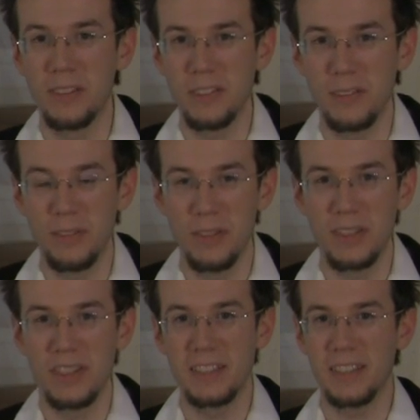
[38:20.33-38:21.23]
There's a few
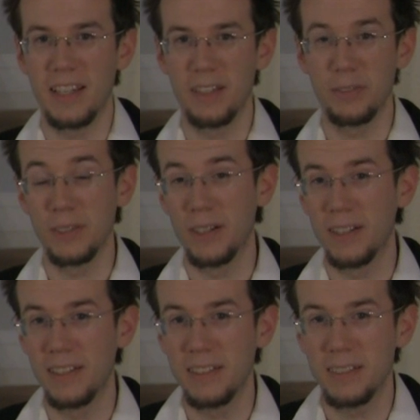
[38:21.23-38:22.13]
things that I had
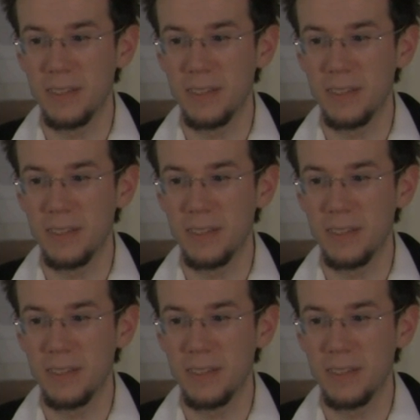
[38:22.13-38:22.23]
forgotten,